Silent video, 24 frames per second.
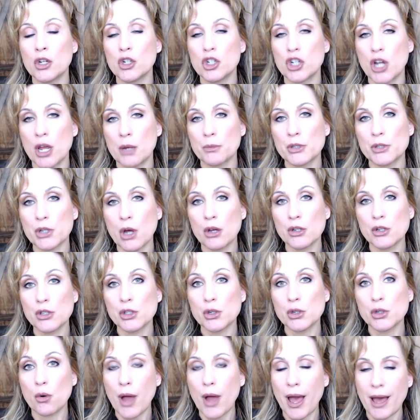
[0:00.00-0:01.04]
James
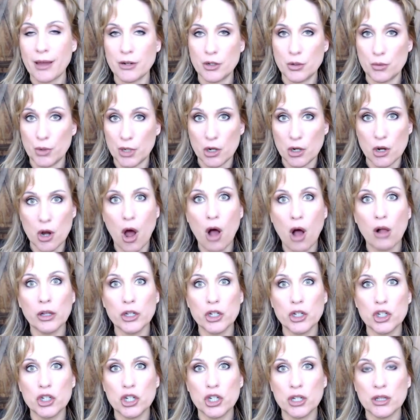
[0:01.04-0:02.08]
also had to
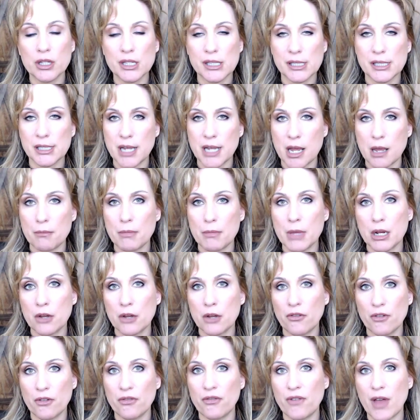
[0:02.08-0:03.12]
acknowledge in the statement
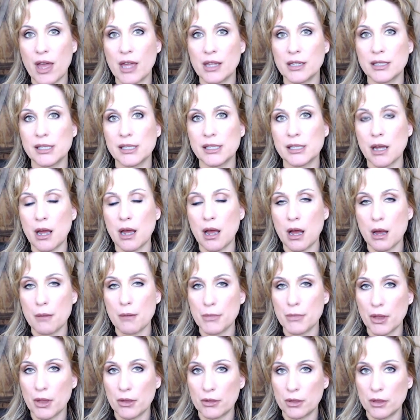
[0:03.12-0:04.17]
of offense
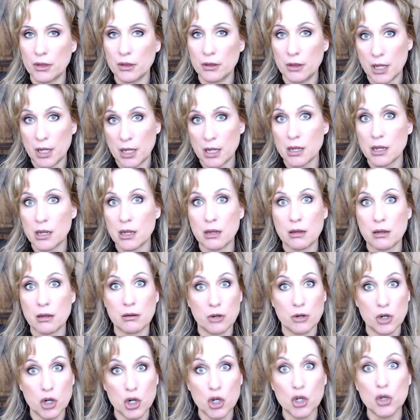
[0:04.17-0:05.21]
um, that he
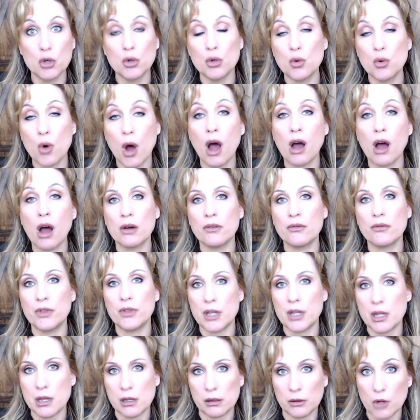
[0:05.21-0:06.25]
knew of
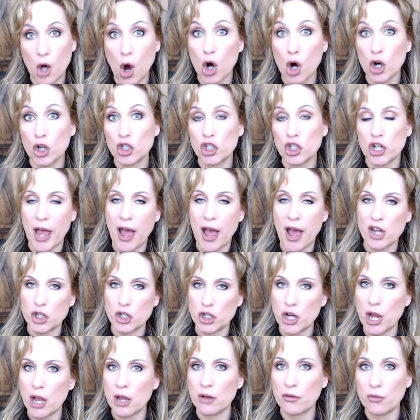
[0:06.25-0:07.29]
the large
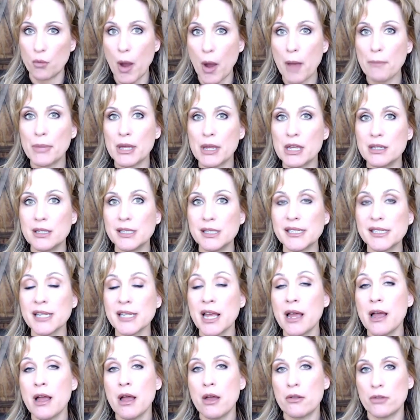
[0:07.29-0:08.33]
cache of weapons
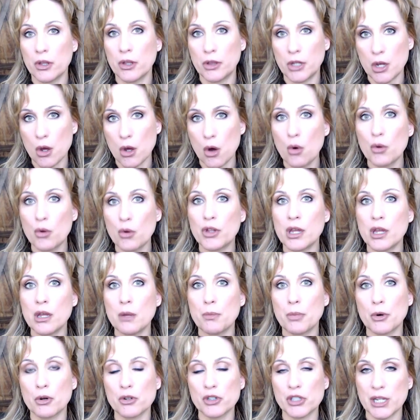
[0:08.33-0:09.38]
that the Oath
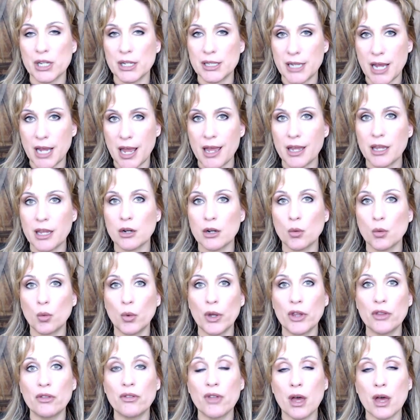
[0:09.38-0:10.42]
Keepers had taken
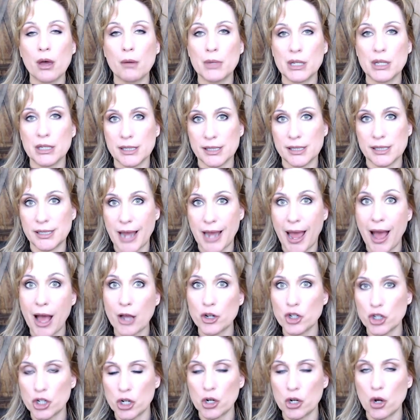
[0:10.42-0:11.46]
with them and
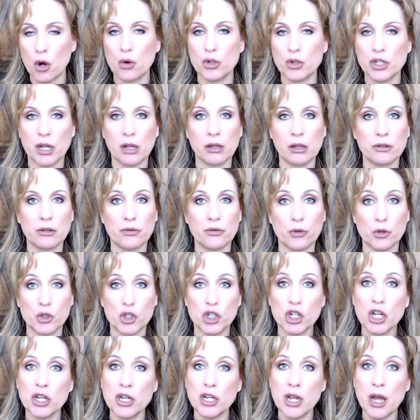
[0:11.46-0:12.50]
stashed at a hotel in
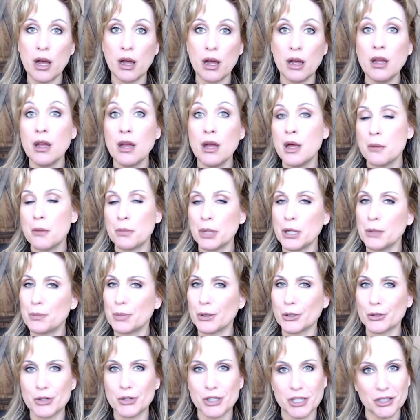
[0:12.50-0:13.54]
Virginia.
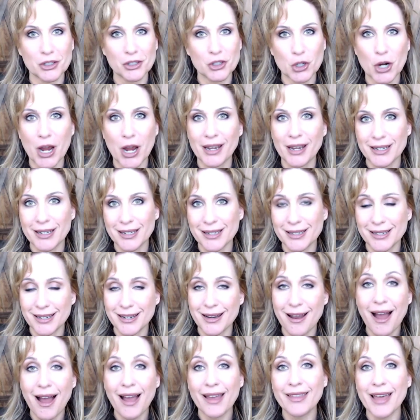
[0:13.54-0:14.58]
People are still trying to
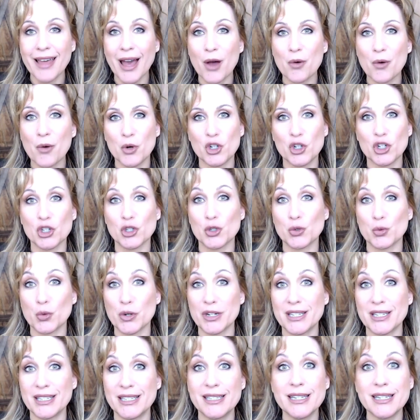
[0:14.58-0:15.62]
deny that, which is
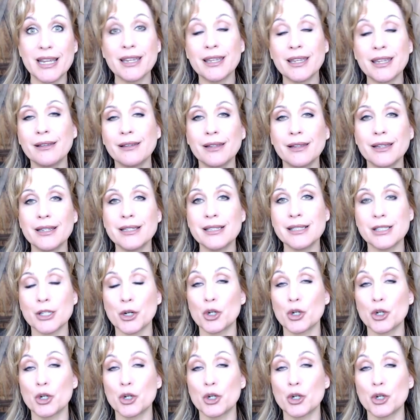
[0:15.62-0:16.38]
ridiculous.